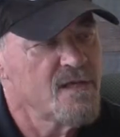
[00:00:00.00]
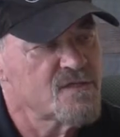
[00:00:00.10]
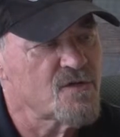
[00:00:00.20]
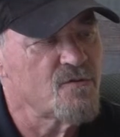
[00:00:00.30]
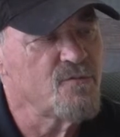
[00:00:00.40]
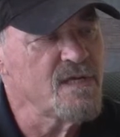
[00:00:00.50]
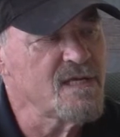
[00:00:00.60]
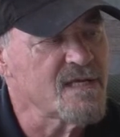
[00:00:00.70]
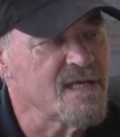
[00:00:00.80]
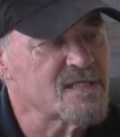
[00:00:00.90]
So
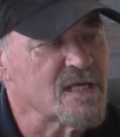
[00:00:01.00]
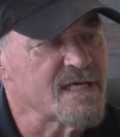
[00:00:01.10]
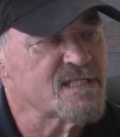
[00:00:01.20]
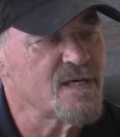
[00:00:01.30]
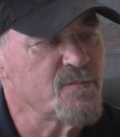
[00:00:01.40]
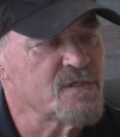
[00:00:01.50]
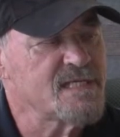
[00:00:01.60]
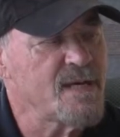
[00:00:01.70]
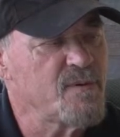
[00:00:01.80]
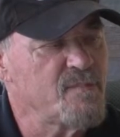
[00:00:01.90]
really, it's like someone
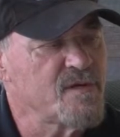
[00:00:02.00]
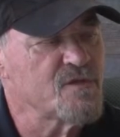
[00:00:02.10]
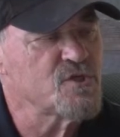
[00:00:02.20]
tapping me on